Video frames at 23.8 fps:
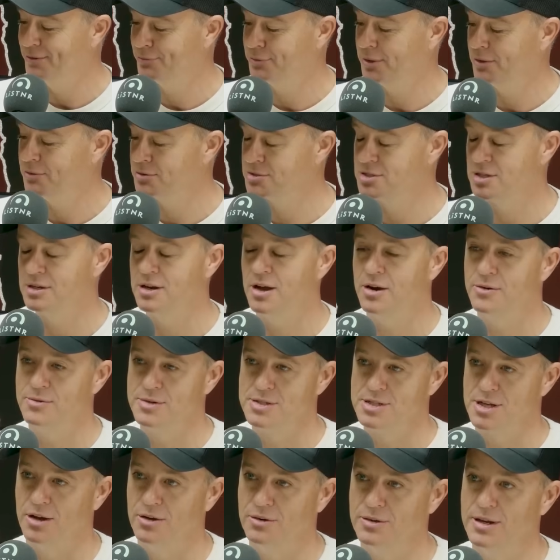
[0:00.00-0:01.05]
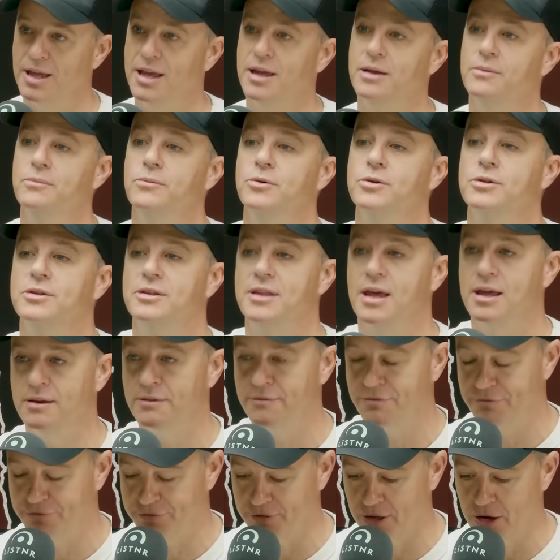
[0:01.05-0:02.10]
if there was a no result, it would
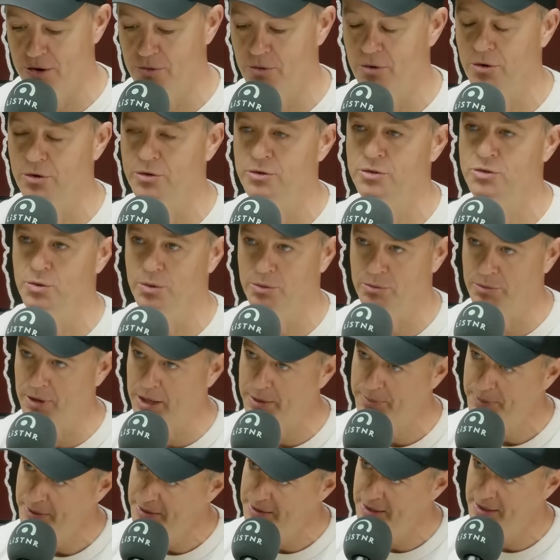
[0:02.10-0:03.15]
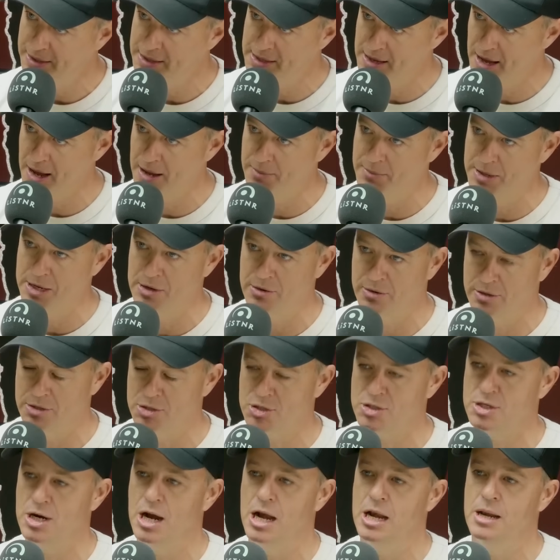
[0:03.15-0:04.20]
then flow on to a rugby league game here in
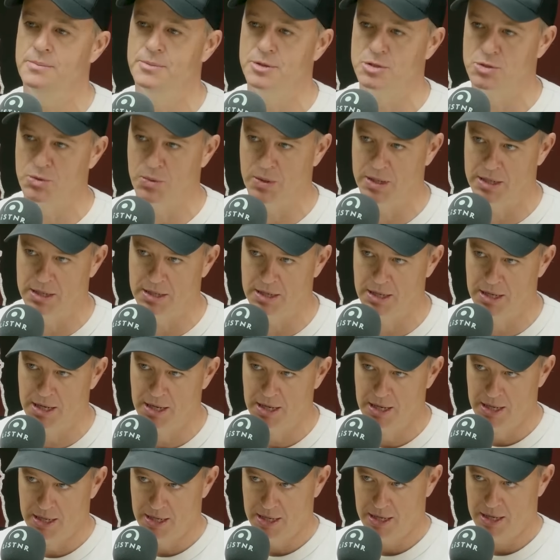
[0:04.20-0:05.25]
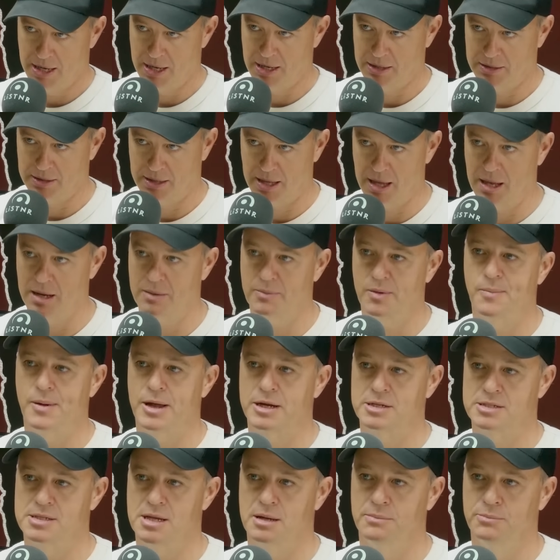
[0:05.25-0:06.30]
Australia between the Canterbury
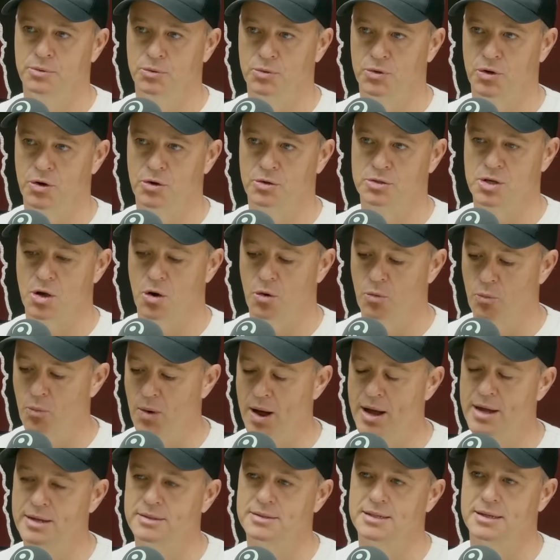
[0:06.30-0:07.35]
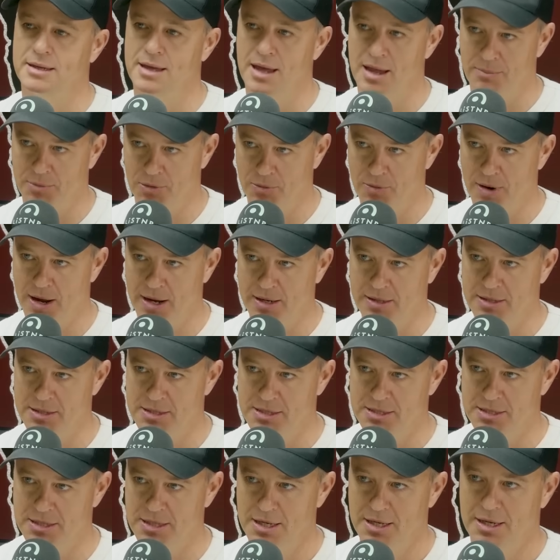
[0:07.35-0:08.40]
Bankstown Bulldogs away to Canberra
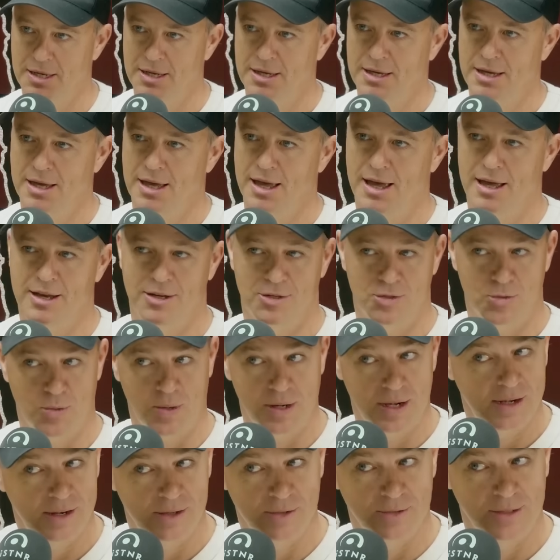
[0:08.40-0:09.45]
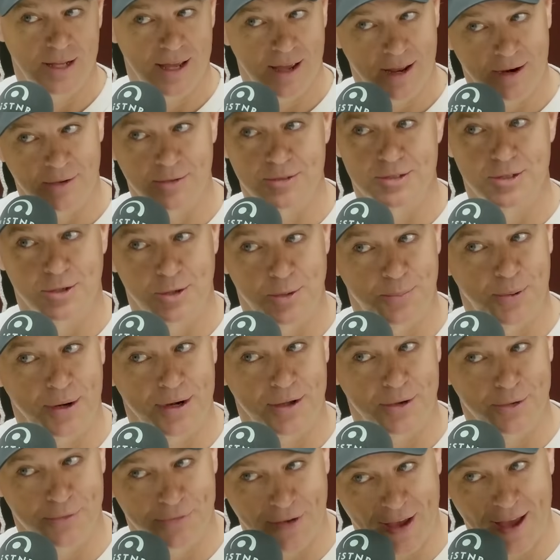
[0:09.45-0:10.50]
Raiders. And at 20-0 down, it was looking
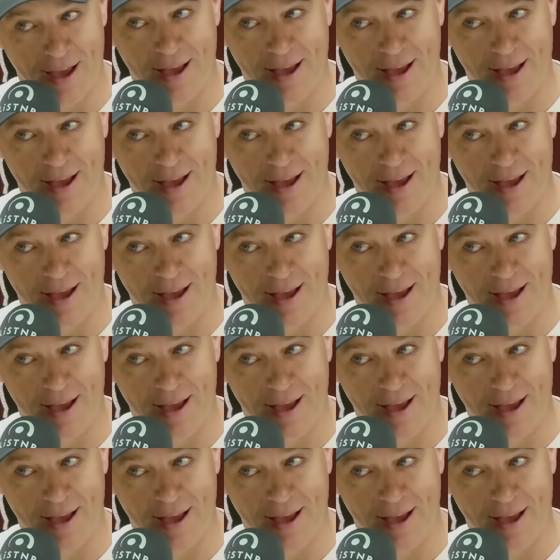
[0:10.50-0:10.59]
pretty good for